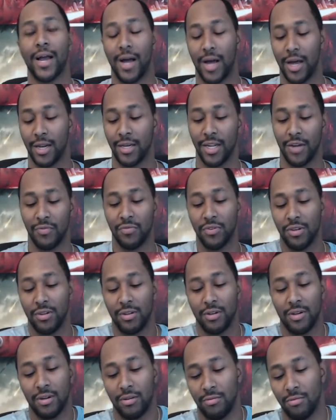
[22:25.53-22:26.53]
I definitely
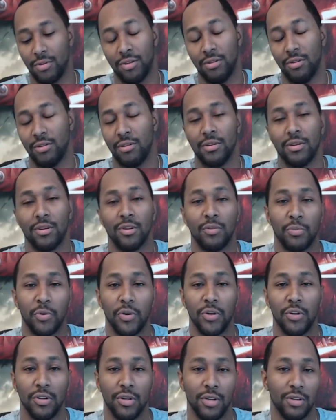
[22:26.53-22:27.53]
this isn't a
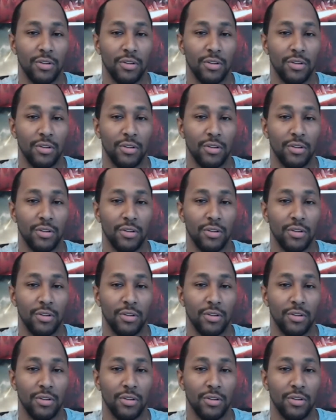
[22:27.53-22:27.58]
spoiler thing,